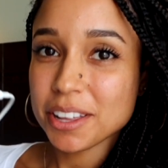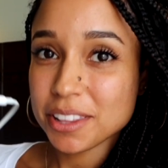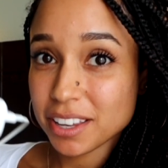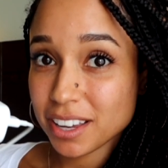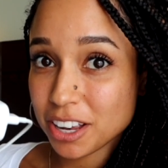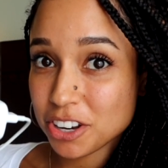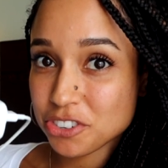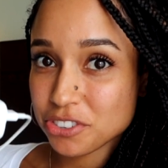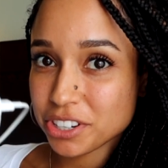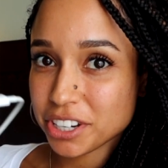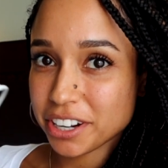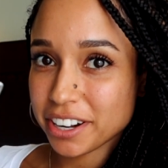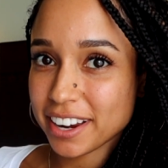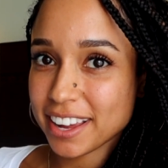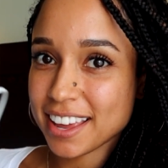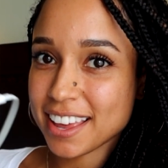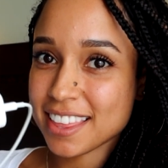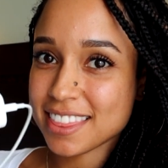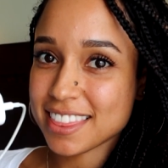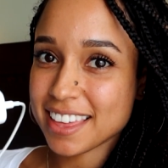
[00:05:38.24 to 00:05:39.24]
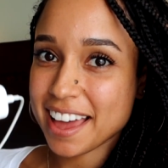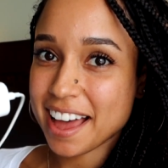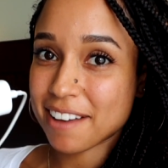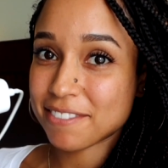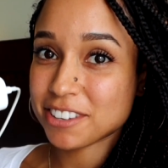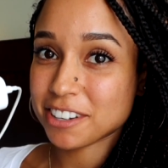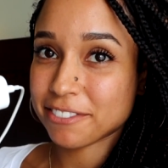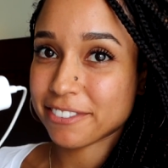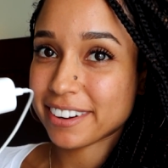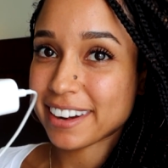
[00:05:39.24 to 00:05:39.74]
on the country you're in, they
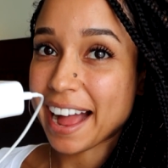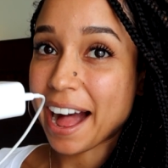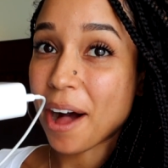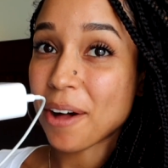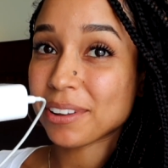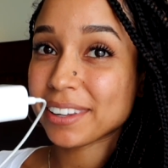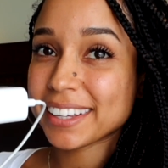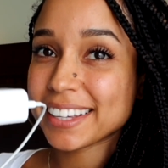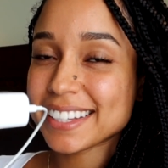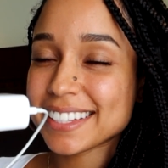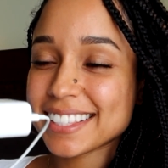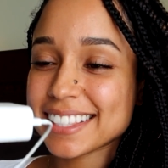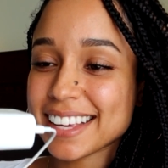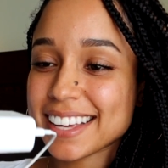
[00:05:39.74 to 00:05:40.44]
have different outlets.